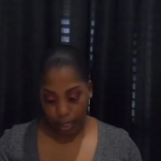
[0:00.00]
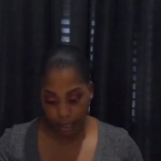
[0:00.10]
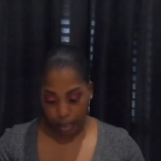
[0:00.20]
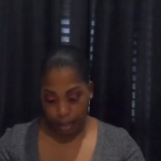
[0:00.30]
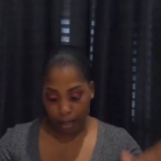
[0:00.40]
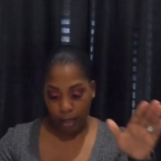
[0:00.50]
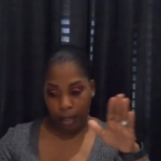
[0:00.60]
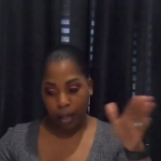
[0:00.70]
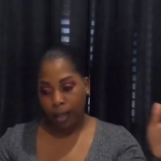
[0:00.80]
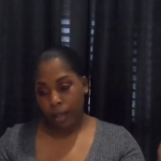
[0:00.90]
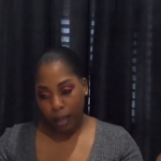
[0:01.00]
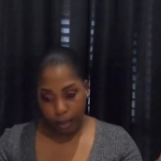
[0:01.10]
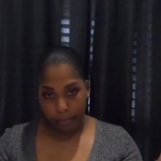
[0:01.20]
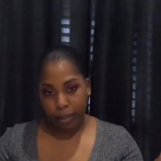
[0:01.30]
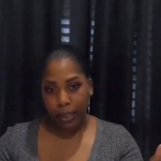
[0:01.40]
it,
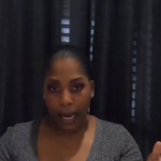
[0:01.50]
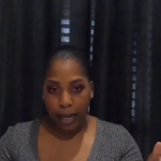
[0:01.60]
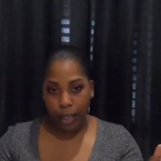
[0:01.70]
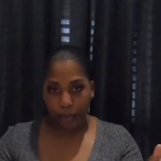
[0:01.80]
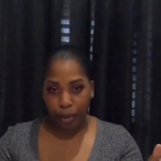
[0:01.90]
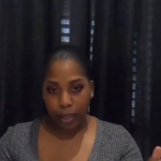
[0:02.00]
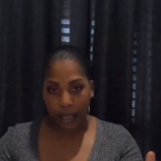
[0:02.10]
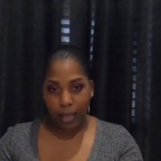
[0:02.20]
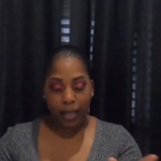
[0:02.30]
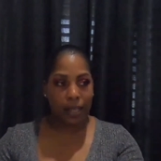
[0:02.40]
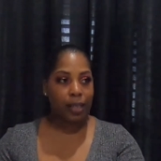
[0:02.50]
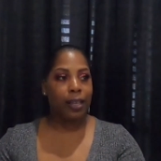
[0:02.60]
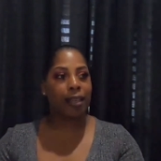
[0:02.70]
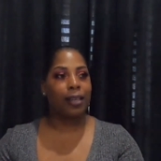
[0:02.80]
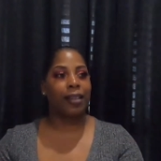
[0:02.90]
stain it real good,
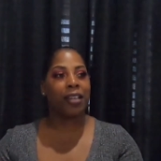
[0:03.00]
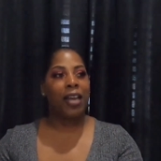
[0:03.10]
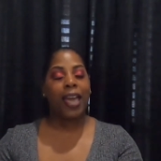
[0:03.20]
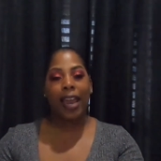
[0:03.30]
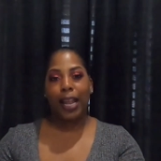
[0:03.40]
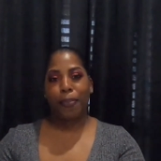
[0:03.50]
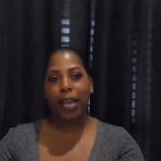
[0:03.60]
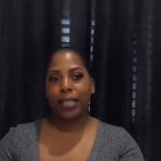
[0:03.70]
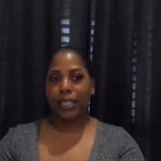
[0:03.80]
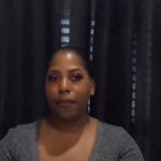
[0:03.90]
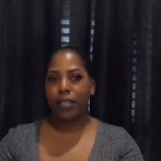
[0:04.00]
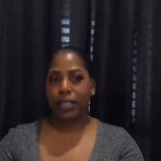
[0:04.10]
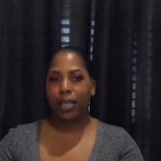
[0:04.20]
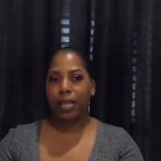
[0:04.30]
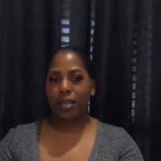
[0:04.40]
and I paid
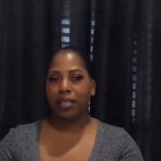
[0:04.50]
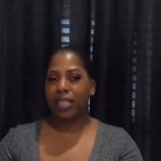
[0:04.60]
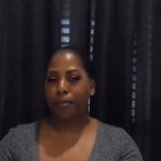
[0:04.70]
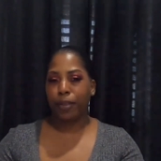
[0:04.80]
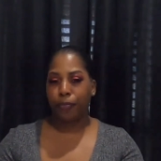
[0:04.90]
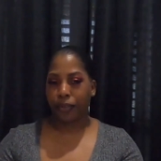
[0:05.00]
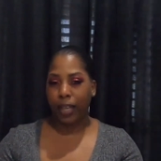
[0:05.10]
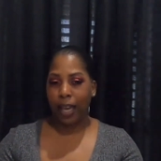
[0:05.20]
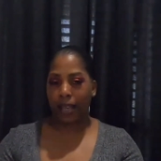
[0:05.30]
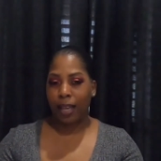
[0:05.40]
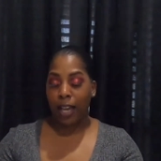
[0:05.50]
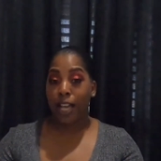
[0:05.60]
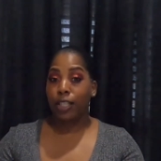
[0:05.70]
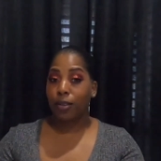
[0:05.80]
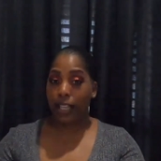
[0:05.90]
17 something for that.
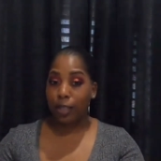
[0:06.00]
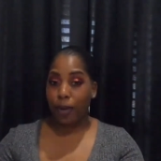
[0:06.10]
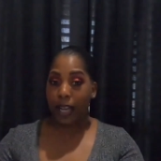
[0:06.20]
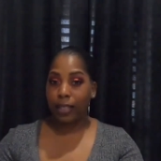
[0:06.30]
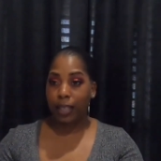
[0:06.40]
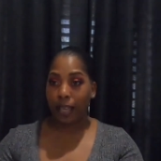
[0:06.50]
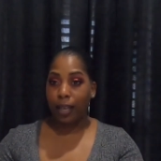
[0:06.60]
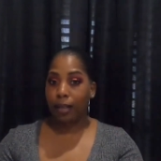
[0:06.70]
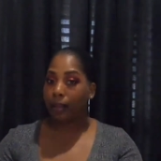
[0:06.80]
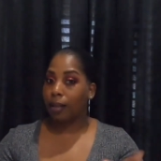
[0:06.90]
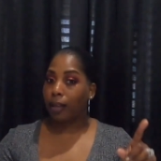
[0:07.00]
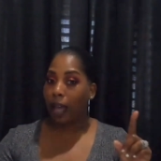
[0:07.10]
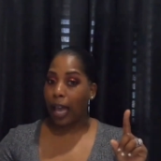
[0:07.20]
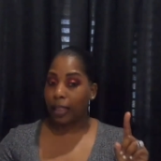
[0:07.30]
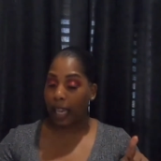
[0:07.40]
So that's why I said
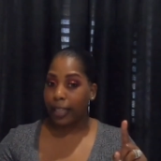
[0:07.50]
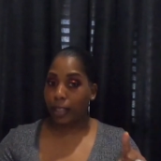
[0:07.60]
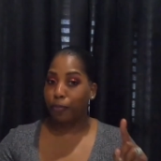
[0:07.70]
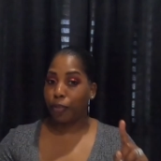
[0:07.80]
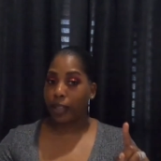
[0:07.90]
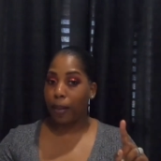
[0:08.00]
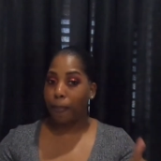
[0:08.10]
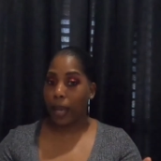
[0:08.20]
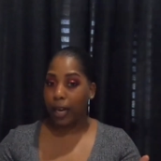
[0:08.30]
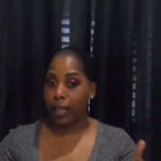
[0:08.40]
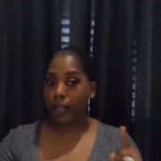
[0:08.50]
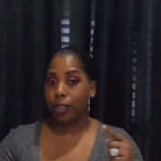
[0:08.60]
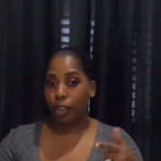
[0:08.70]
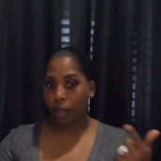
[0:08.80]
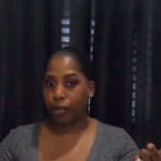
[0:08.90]
I like them for their bedding,
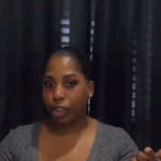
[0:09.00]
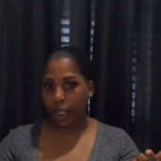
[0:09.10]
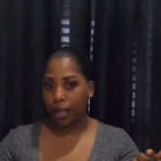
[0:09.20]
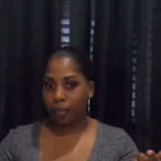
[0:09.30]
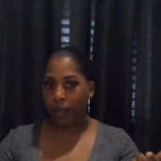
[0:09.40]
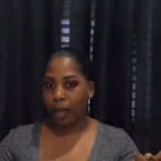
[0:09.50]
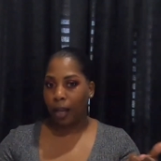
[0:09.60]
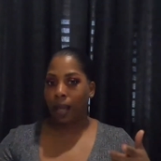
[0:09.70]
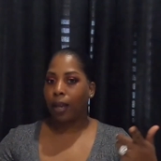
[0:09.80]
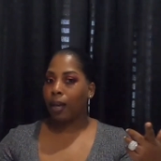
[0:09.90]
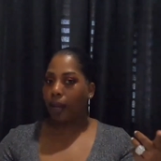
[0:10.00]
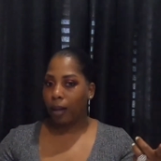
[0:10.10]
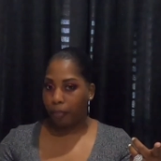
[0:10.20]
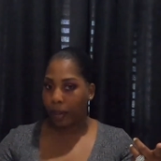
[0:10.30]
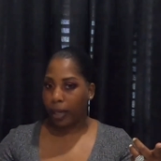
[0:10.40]
Dirt Cheap,
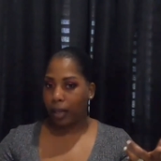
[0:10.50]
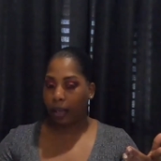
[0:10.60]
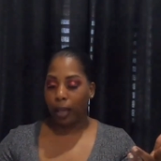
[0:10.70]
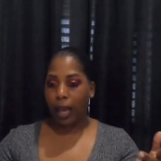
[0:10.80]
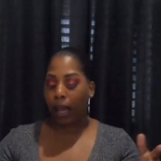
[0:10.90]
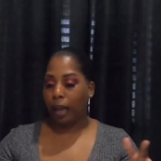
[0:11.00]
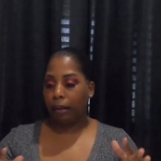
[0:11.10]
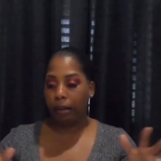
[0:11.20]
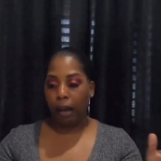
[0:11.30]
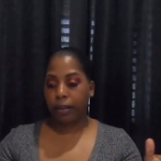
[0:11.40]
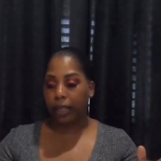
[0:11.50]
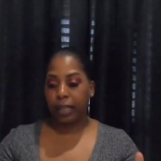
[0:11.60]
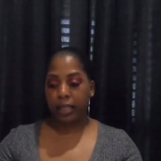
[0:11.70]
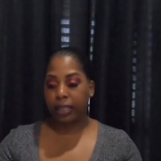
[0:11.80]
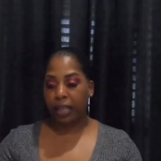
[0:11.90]
but all that
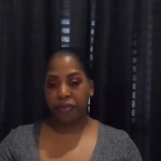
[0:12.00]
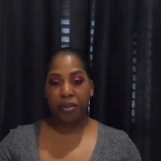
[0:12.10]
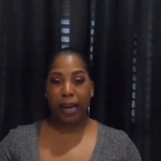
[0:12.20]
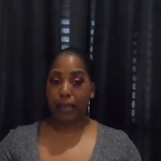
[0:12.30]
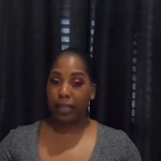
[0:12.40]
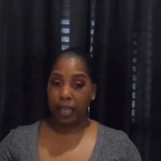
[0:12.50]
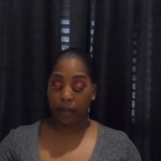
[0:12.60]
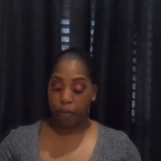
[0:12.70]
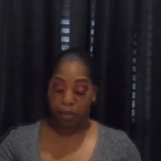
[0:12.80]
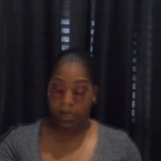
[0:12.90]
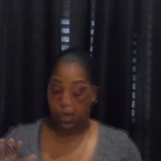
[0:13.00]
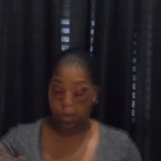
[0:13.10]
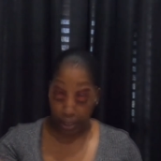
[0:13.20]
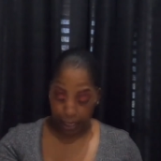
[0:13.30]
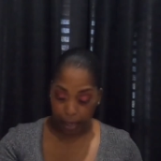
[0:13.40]
other stuff you gotta dig for and go
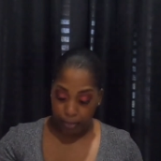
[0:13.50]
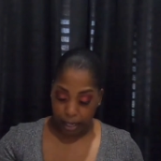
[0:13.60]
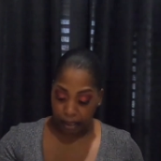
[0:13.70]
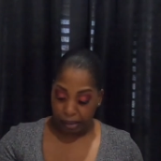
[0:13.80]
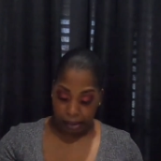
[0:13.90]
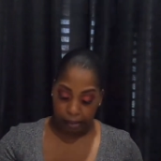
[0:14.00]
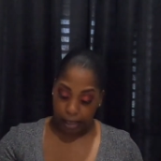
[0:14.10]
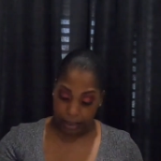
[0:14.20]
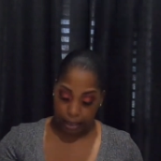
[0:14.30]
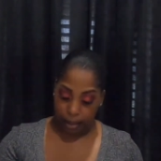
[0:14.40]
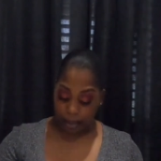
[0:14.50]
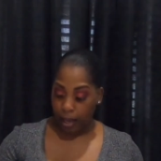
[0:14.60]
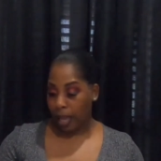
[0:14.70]
straight to their bedding, and that's it.